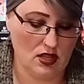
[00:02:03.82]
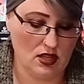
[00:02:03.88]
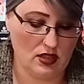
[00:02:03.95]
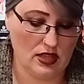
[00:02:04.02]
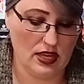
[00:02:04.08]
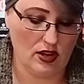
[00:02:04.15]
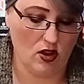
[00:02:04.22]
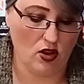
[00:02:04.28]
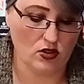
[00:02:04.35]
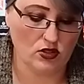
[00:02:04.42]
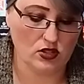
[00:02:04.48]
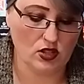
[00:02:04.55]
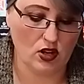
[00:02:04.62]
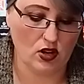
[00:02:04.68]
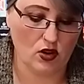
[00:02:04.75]
they
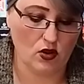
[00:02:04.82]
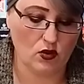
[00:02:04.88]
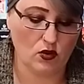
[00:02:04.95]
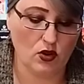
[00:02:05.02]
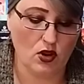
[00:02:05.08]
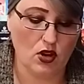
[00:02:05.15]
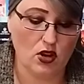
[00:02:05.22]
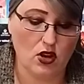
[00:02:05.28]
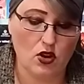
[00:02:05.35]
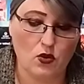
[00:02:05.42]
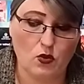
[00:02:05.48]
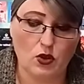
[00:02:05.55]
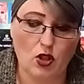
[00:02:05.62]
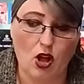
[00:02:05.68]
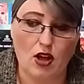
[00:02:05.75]
also
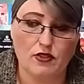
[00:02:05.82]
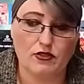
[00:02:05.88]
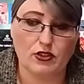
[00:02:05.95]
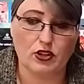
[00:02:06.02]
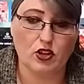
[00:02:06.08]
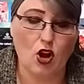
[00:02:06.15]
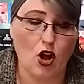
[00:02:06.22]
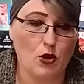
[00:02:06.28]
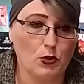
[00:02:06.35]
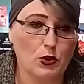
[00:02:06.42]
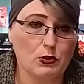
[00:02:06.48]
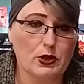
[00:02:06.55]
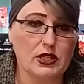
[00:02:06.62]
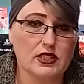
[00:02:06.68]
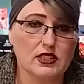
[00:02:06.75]
will offer
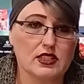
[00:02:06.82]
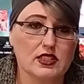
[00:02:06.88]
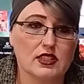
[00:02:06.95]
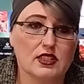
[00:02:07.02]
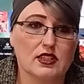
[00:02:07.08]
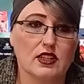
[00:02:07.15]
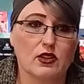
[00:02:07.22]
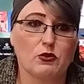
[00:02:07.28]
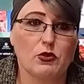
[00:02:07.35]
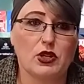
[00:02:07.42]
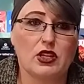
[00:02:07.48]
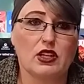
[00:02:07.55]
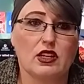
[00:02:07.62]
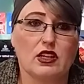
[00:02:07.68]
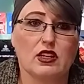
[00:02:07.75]
compliments. They'll
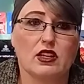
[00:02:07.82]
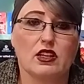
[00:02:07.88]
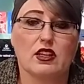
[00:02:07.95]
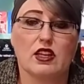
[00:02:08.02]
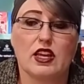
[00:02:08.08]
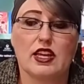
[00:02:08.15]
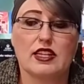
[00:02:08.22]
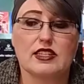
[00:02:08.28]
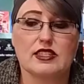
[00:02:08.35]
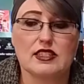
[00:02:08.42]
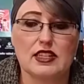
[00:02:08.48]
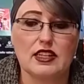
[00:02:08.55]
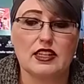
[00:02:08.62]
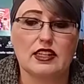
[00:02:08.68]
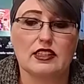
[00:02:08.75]
be
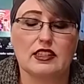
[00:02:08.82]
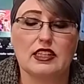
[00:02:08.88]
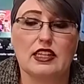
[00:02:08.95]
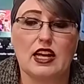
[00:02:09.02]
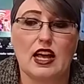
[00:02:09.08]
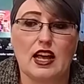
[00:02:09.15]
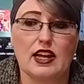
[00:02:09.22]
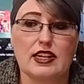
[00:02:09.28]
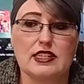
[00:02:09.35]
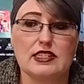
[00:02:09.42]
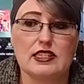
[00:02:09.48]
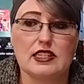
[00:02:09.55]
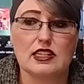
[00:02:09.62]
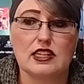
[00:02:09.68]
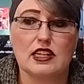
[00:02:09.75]
exceedingly
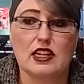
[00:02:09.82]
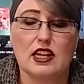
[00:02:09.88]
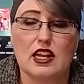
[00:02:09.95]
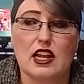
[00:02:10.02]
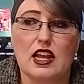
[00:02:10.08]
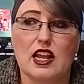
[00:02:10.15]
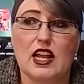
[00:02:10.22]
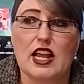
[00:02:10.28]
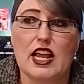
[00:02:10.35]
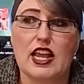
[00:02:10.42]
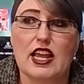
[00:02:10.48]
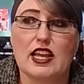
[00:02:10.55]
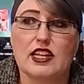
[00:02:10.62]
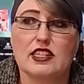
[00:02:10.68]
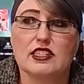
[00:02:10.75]
kind.
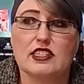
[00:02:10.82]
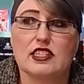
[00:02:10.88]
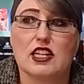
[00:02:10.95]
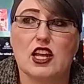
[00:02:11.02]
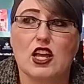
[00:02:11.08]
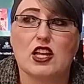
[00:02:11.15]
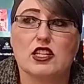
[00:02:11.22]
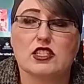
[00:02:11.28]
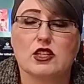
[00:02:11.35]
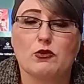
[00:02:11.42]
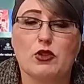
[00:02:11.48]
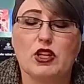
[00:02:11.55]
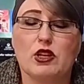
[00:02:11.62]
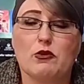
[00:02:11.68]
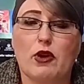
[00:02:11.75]
And
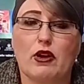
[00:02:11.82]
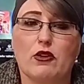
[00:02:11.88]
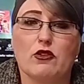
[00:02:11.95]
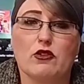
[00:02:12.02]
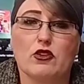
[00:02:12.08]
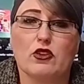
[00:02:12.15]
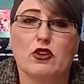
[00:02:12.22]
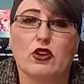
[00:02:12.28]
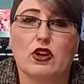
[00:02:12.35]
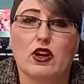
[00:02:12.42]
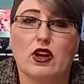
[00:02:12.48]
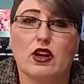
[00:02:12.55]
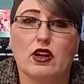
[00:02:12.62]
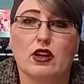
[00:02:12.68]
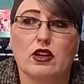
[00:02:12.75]
something about
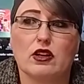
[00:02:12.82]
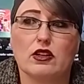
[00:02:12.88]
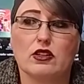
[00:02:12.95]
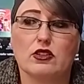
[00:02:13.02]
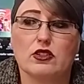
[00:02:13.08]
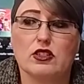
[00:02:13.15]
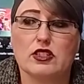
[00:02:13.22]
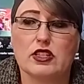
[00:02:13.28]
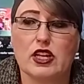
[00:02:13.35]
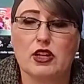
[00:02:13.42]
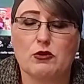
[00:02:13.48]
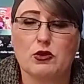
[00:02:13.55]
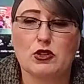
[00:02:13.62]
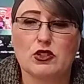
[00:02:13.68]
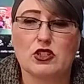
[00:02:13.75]

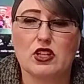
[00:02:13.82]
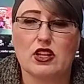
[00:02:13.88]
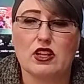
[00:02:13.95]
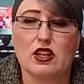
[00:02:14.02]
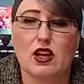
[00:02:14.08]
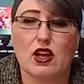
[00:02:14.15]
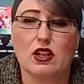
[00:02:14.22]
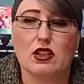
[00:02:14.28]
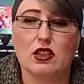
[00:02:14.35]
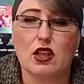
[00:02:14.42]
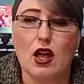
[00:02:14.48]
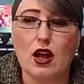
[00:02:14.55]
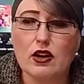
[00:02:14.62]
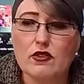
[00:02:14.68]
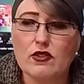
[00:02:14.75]
scammers, a
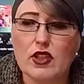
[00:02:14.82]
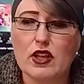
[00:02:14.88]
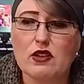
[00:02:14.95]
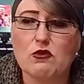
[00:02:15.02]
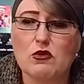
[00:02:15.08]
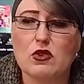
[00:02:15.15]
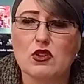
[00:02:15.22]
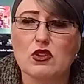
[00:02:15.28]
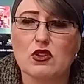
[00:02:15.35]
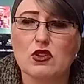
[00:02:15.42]
lot of them,